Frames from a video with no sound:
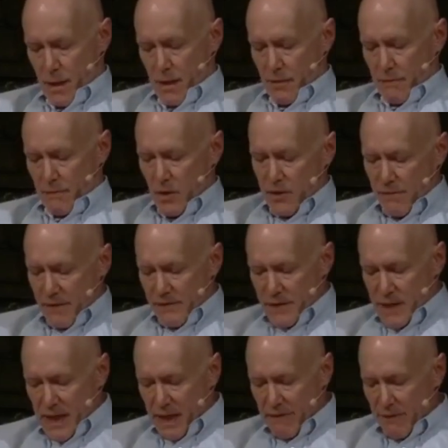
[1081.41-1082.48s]
Verse
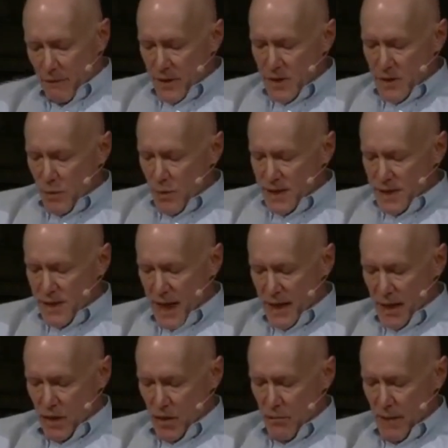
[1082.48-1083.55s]
15, for this we say to
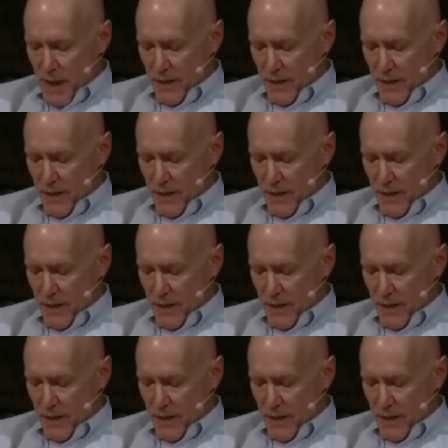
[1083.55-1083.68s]
you by the